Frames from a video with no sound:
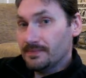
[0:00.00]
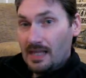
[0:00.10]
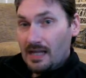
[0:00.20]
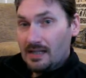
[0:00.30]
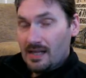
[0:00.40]

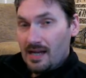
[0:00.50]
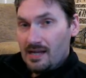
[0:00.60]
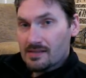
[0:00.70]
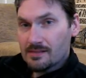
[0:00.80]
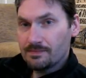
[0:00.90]
And it
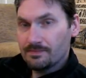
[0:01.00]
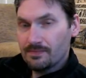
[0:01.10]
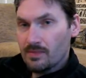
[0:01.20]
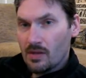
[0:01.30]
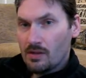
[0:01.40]
has.
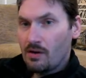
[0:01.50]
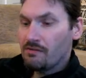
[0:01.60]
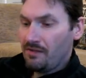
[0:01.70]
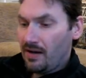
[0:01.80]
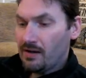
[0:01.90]
There are
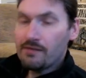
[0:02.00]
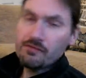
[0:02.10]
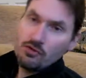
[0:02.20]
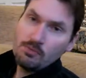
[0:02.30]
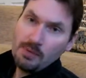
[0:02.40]
very
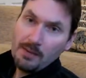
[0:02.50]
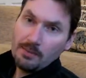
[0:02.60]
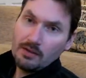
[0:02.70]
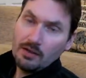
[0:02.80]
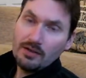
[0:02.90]
few
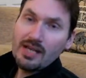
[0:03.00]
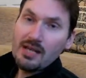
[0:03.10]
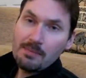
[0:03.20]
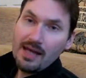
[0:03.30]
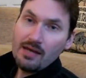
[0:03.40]
people on
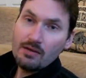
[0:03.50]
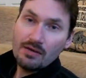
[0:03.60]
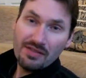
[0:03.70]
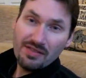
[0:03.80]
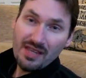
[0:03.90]
eBay who are
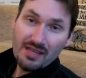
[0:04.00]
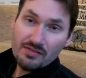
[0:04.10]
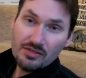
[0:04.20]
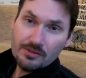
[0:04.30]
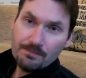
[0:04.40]

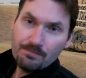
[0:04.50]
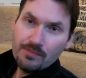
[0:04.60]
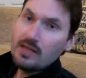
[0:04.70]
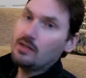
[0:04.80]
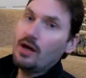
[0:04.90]
thieves.
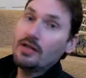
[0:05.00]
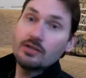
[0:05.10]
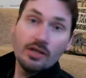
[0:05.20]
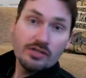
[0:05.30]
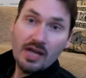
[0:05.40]
Now it
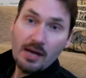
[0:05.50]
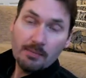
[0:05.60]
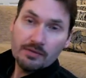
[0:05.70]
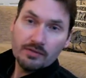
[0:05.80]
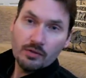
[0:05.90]
does
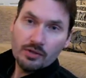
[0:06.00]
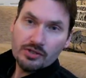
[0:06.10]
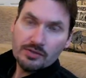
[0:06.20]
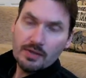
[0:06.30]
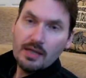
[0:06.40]
happen, of
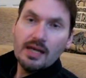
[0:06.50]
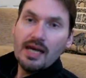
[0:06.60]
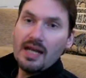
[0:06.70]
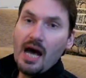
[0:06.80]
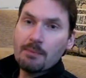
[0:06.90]
course.
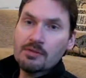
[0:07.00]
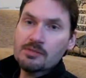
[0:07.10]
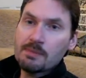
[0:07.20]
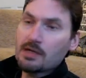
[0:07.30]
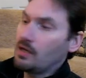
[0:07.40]
It happens
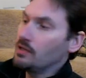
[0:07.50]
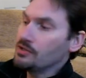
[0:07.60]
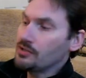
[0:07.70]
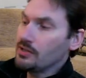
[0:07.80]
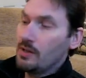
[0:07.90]

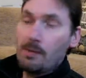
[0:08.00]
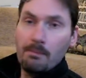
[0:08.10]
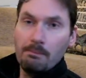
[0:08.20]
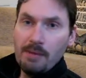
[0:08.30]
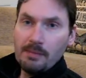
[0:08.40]
because
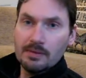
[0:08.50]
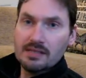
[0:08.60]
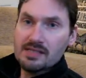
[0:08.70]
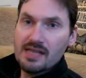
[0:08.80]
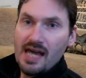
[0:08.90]
people
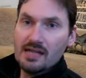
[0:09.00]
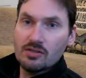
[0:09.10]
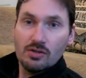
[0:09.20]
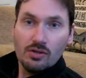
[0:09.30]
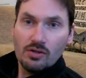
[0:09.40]
decide to
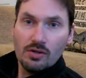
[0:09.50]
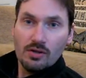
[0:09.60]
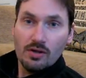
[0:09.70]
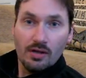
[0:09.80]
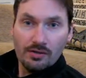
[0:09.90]
do
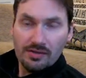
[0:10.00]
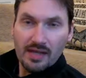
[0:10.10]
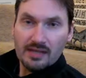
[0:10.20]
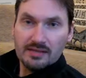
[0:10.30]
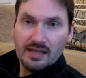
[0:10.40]
other
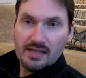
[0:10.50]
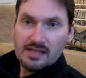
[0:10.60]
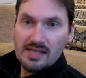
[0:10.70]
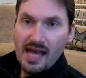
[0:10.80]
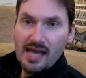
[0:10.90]
things. They
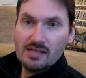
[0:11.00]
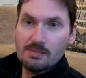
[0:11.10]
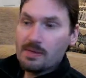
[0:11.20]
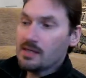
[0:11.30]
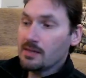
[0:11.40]
decide to
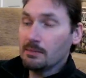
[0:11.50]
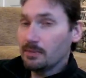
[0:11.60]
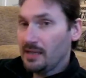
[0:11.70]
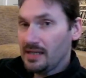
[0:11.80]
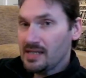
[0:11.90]
be
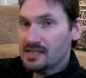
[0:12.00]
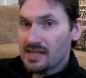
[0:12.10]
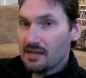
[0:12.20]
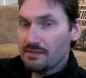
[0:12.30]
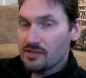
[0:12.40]
completely
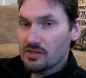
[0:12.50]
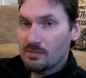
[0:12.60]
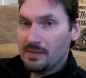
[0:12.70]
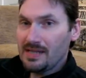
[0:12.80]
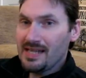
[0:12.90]
selfish,
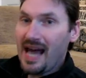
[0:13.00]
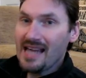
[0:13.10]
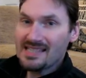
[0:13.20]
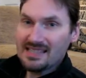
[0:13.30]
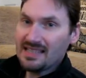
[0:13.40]
completely
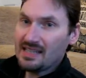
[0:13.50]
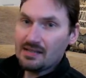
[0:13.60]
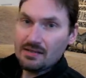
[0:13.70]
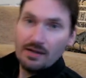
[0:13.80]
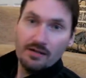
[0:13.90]

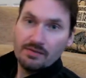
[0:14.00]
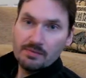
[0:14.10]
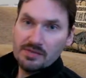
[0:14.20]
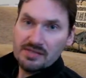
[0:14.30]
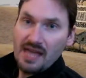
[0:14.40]
isolated from
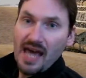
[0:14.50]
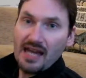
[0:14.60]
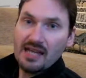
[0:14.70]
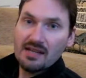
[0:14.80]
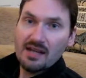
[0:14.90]

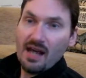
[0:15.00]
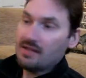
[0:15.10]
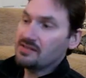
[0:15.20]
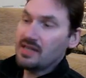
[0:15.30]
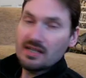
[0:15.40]
society and
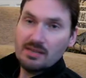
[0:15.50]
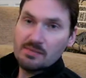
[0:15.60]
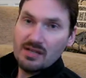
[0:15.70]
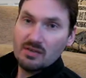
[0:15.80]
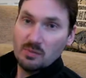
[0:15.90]
say to
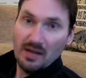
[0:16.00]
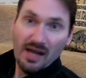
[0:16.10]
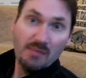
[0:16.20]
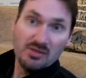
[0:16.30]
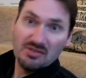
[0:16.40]
themselves, well,
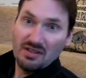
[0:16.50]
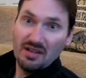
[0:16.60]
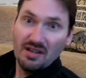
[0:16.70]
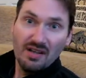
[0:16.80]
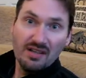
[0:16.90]
I'm just going to
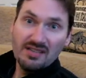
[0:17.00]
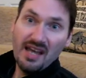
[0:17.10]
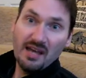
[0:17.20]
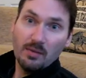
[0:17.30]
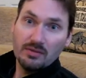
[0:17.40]

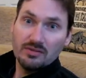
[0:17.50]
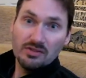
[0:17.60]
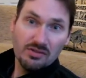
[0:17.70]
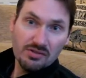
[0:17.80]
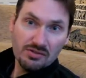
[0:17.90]
take what's
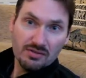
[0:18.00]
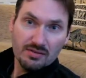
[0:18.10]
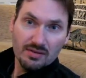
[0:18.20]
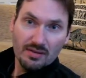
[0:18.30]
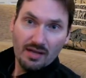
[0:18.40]
yours
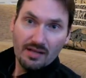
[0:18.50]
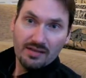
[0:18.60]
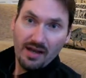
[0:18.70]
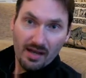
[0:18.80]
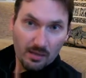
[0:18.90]
and to
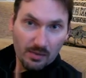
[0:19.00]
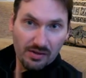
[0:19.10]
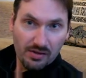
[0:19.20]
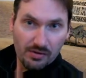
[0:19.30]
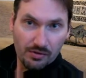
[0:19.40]
hell with
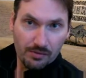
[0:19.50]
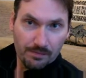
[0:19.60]
you.